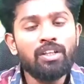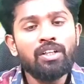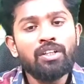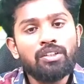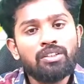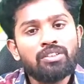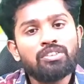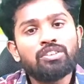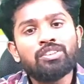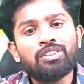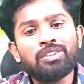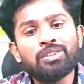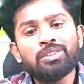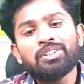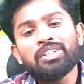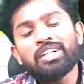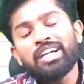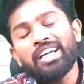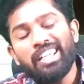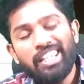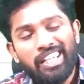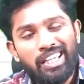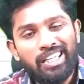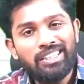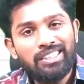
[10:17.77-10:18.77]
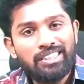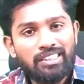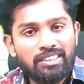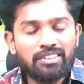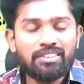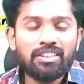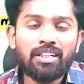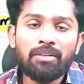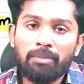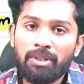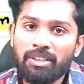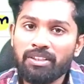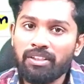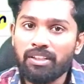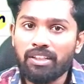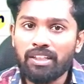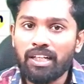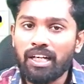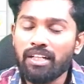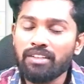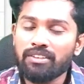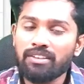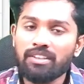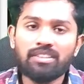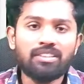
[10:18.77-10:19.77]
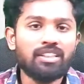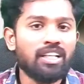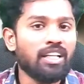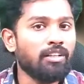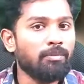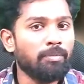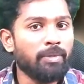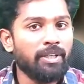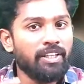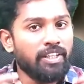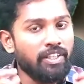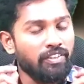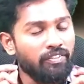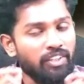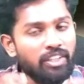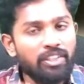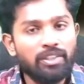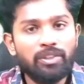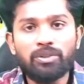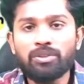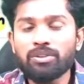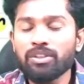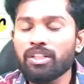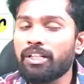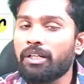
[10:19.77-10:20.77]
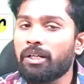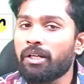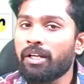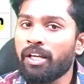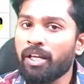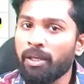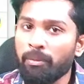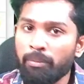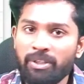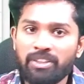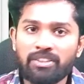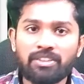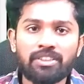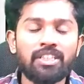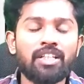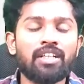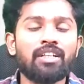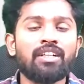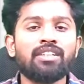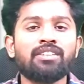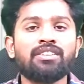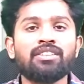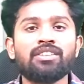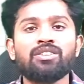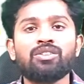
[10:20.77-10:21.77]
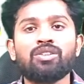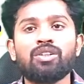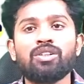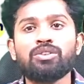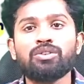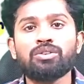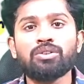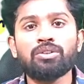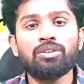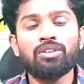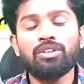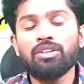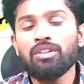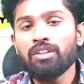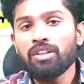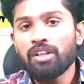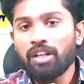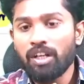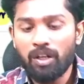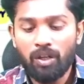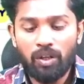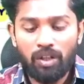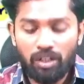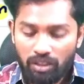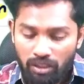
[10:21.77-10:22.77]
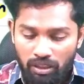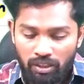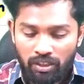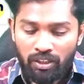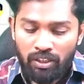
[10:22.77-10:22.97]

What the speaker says: So in some other classes, I'll be giving you that ABC analysis also and all.